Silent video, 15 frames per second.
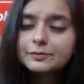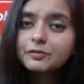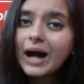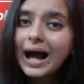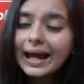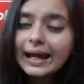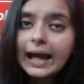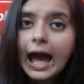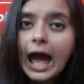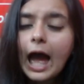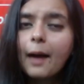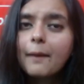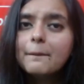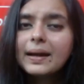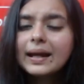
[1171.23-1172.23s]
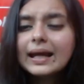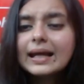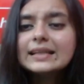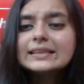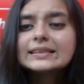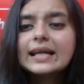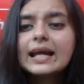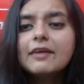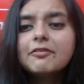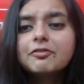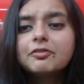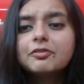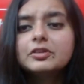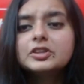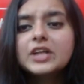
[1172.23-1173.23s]
Why? Because if
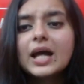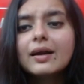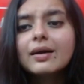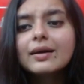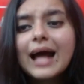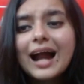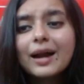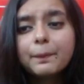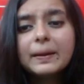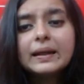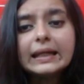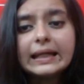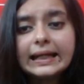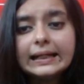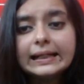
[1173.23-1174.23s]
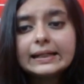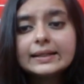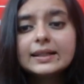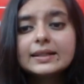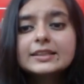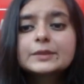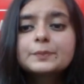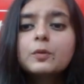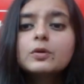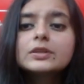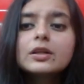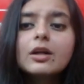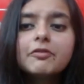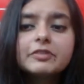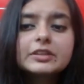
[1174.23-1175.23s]
Gerrard had been killed, the
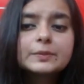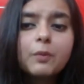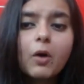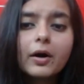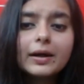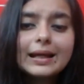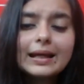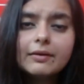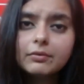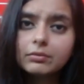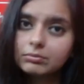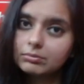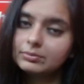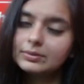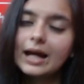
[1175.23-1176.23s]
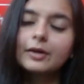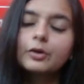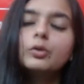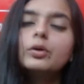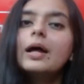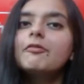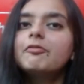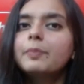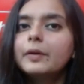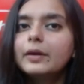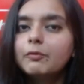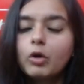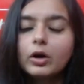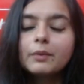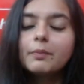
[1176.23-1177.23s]
disposal of his body, that could have
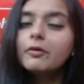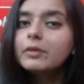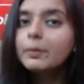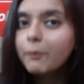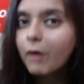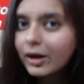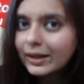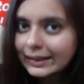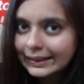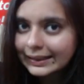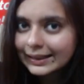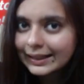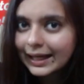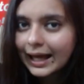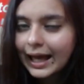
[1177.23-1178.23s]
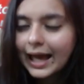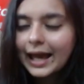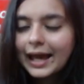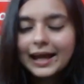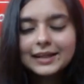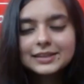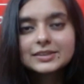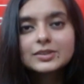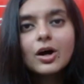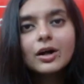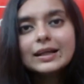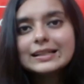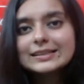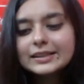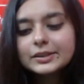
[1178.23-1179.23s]
been. What about the body? It's
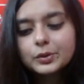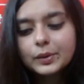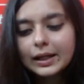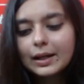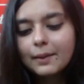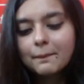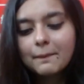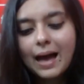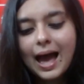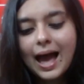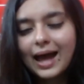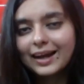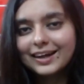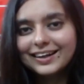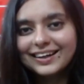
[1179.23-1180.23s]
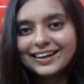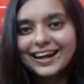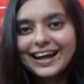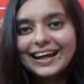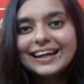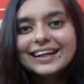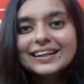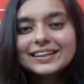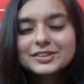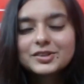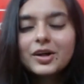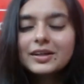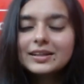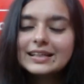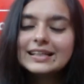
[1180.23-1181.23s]
not easy to kill a man, right? It's
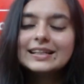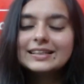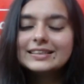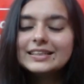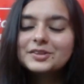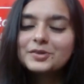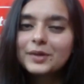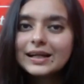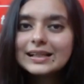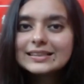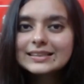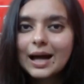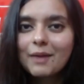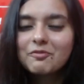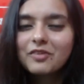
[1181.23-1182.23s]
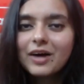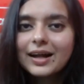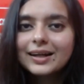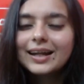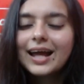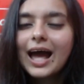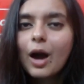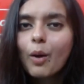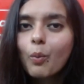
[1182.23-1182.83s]
not easy to kill someone.